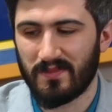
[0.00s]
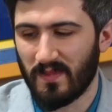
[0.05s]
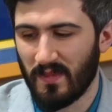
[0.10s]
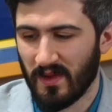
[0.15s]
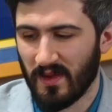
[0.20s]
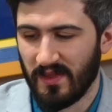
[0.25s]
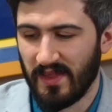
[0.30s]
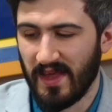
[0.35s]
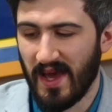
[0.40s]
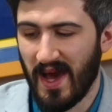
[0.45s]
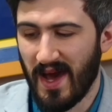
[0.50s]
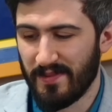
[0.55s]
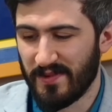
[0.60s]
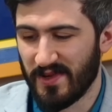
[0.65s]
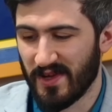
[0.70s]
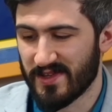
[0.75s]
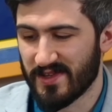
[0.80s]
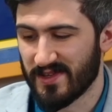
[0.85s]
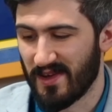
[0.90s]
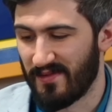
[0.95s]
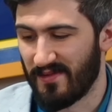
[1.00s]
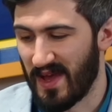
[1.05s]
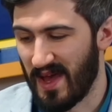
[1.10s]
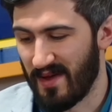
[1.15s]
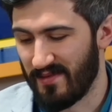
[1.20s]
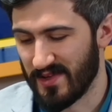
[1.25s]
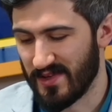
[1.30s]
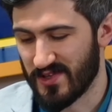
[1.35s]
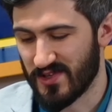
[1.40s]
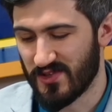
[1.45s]
the optics of
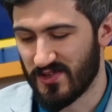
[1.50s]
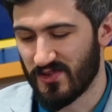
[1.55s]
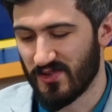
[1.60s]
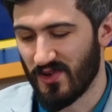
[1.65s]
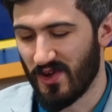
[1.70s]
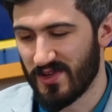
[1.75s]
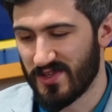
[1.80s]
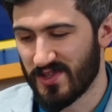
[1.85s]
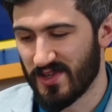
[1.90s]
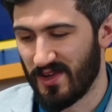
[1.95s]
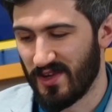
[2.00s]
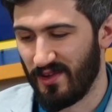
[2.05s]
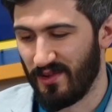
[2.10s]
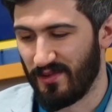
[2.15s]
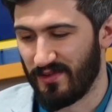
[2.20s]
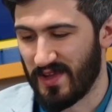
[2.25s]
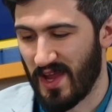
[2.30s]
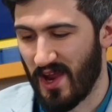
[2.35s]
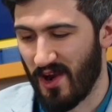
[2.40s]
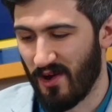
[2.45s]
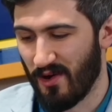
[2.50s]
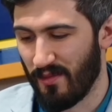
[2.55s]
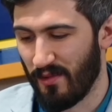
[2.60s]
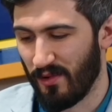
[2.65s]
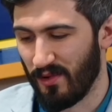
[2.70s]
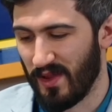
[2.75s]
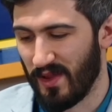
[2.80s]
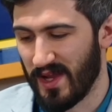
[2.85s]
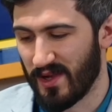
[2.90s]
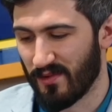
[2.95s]
having such a
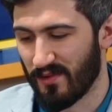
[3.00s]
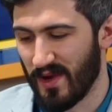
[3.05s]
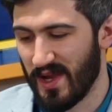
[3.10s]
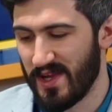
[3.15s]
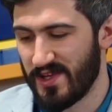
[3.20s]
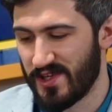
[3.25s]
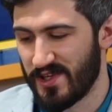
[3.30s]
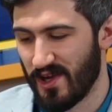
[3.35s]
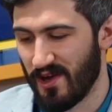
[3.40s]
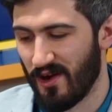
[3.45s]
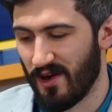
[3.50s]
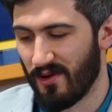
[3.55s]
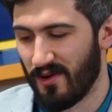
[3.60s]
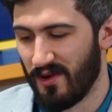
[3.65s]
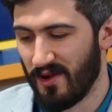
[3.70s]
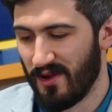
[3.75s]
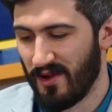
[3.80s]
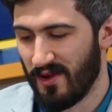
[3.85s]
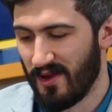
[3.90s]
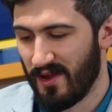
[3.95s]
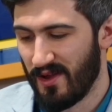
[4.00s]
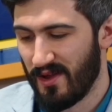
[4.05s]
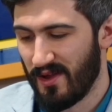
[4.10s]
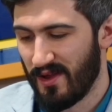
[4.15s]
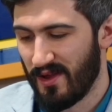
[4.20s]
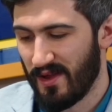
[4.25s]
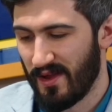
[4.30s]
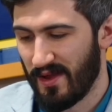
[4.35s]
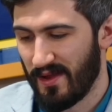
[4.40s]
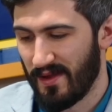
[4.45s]
terrible like ratio,
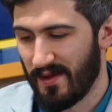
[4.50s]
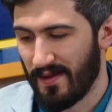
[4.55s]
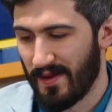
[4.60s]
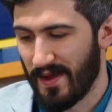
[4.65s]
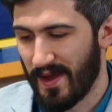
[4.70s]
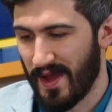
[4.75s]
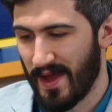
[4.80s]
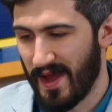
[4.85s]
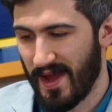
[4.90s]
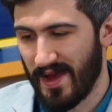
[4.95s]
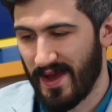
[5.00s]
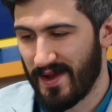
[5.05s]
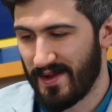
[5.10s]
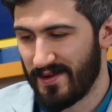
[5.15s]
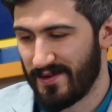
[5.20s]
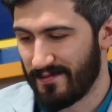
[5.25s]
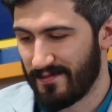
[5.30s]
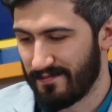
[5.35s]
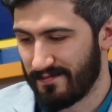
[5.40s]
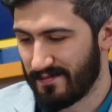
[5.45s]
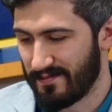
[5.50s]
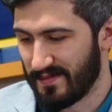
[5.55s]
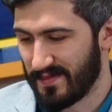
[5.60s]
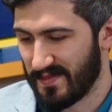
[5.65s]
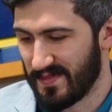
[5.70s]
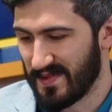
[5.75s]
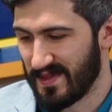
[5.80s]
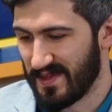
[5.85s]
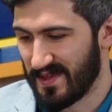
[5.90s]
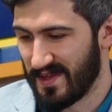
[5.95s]
and
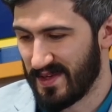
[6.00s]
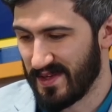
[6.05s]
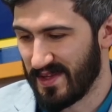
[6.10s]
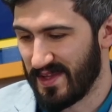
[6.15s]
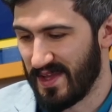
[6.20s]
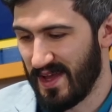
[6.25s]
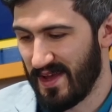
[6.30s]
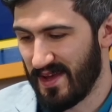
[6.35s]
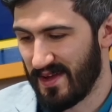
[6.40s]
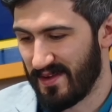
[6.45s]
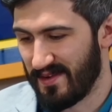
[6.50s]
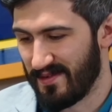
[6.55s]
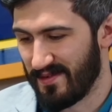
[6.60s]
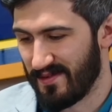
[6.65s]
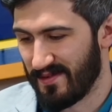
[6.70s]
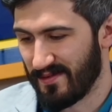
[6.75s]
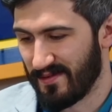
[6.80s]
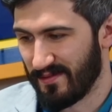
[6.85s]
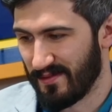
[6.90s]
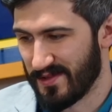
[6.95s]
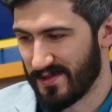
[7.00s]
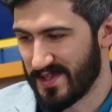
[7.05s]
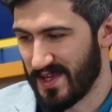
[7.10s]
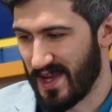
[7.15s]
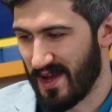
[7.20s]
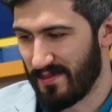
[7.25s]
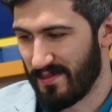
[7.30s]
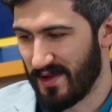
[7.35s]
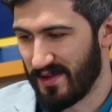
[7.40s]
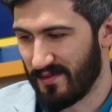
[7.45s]
again, we'll see
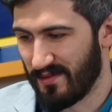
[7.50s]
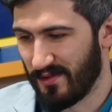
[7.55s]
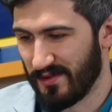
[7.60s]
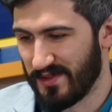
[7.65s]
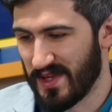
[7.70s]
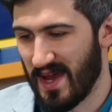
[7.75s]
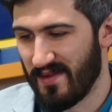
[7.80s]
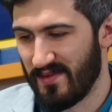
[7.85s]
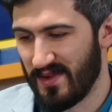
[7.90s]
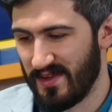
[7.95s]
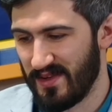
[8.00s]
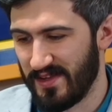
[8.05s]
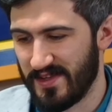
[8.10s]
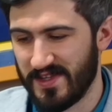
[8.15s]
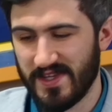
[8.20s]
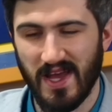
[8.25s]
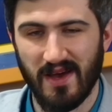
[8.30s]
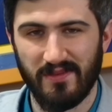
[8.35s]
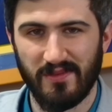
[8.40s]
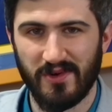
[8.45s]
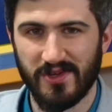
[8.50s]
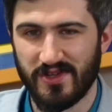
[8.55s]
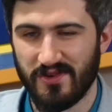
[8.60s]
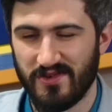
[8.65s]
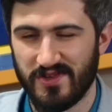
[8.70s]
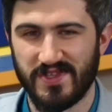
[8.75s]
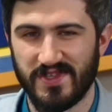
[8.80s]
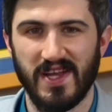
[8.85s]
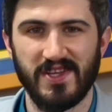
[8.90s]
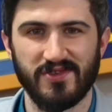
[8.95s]
how many, we'll dive in to see how much
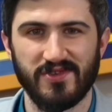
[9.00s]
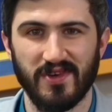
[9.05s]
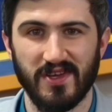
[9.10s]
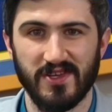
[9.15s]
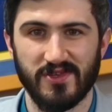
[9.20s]
they're censoring as